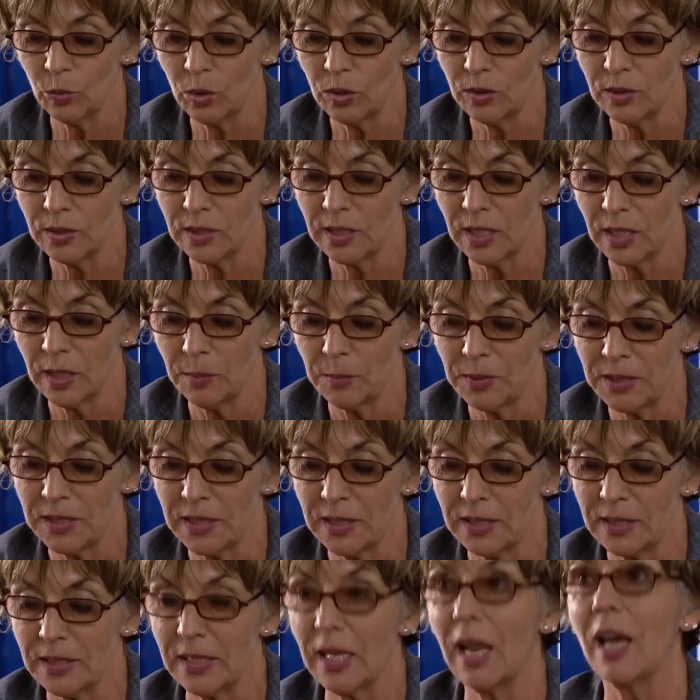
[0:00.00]
one time
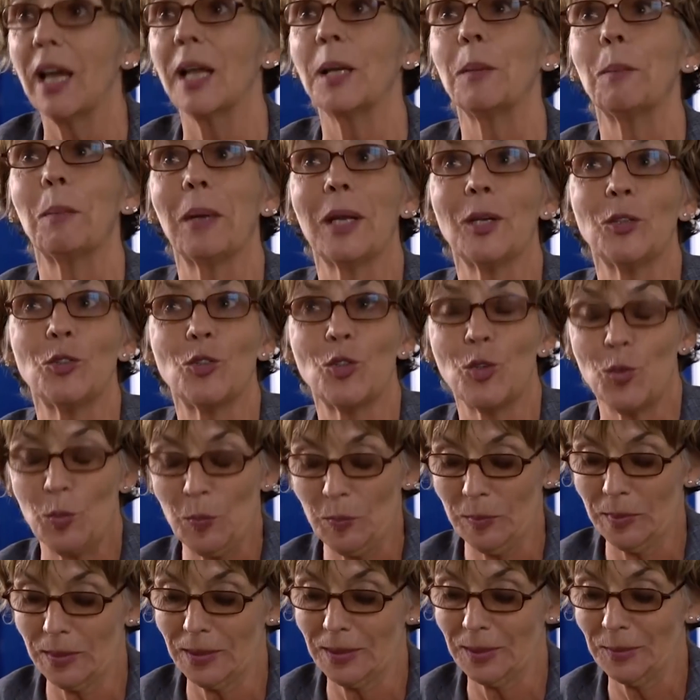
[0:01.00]
it had 9
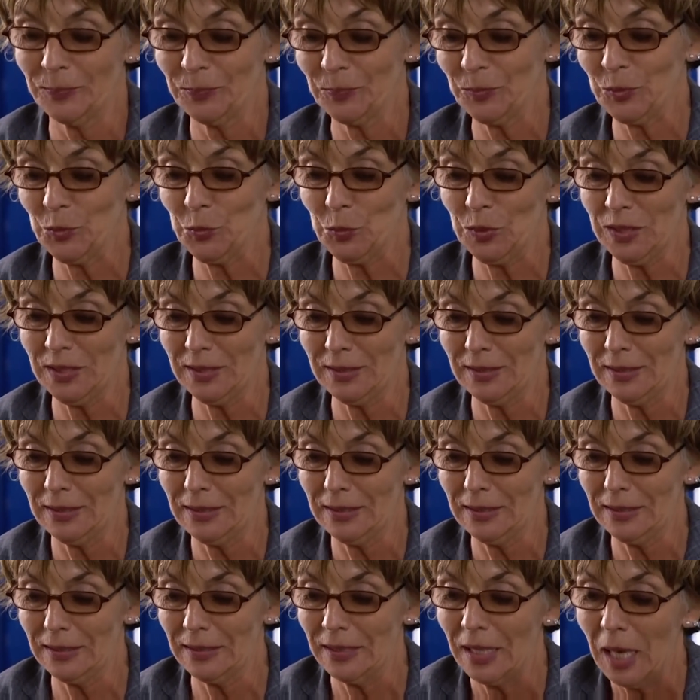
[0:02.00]
bedrooms, I
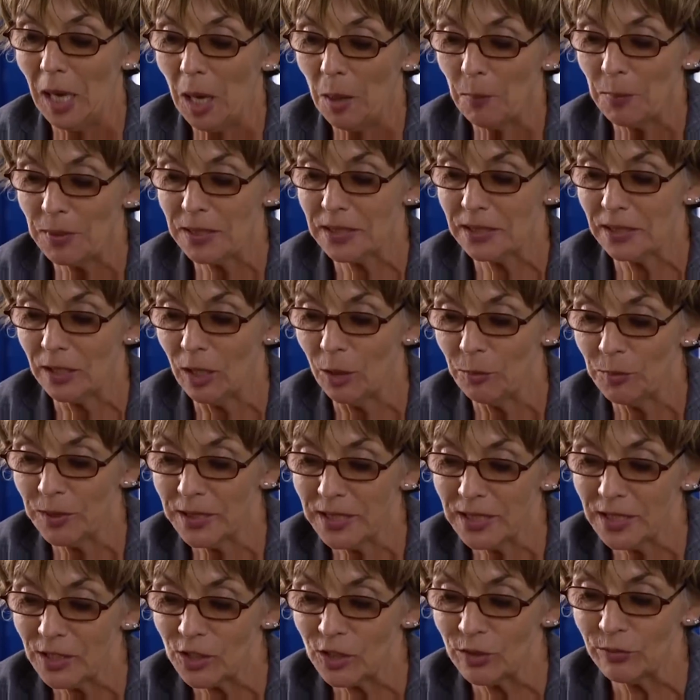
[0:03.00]
say, but
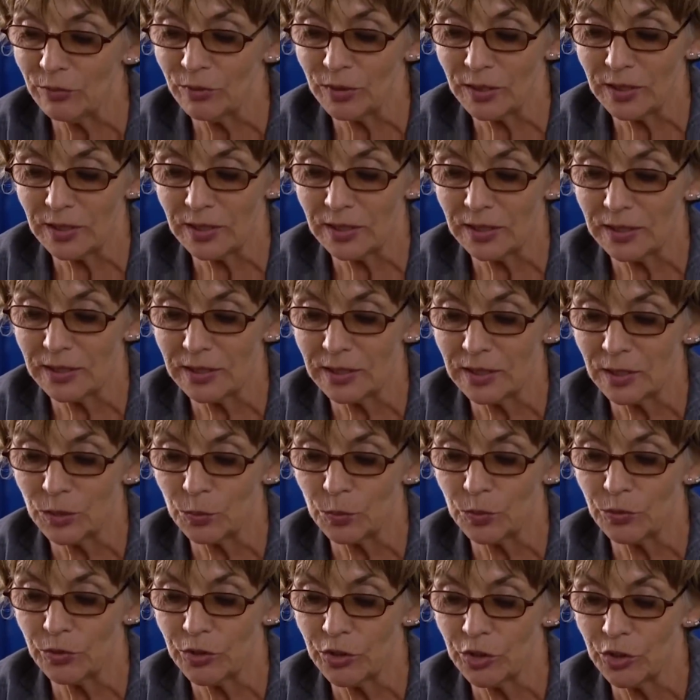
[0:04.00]
accommodation
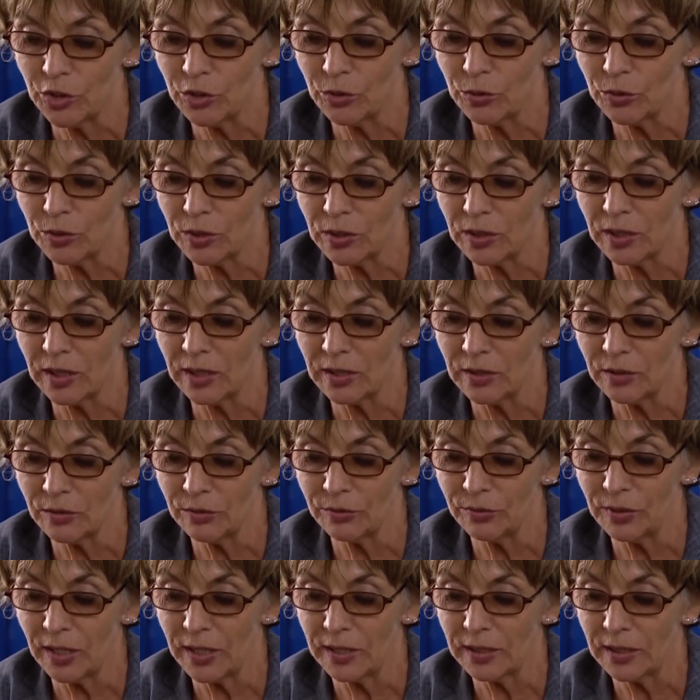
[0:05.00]
facilities were reduced
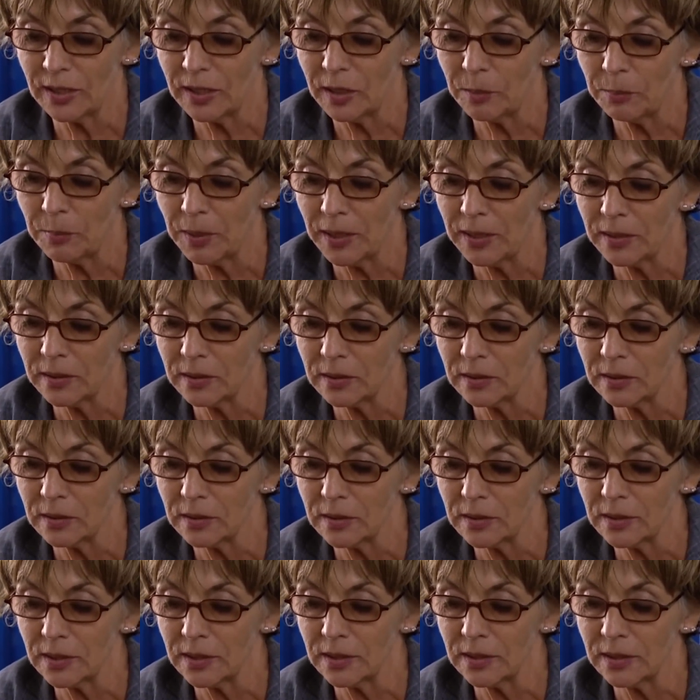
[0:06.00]
and finally
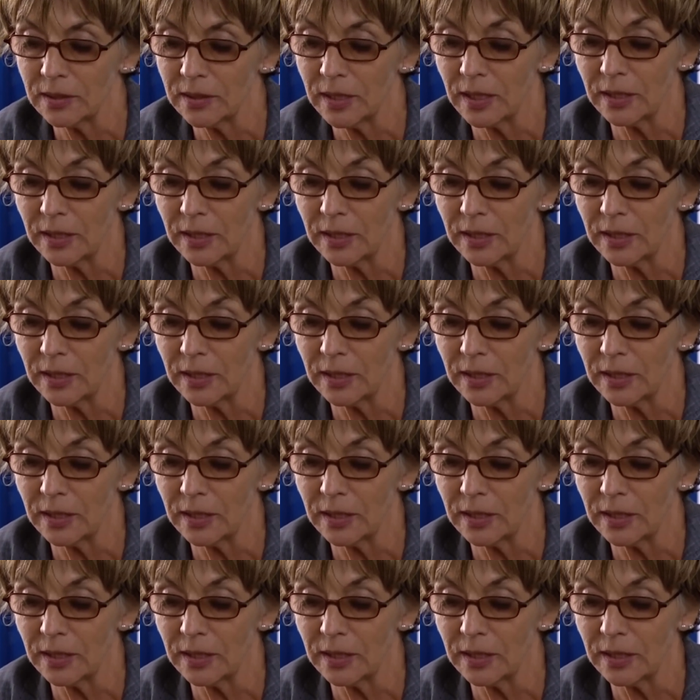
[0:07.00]
abandoned in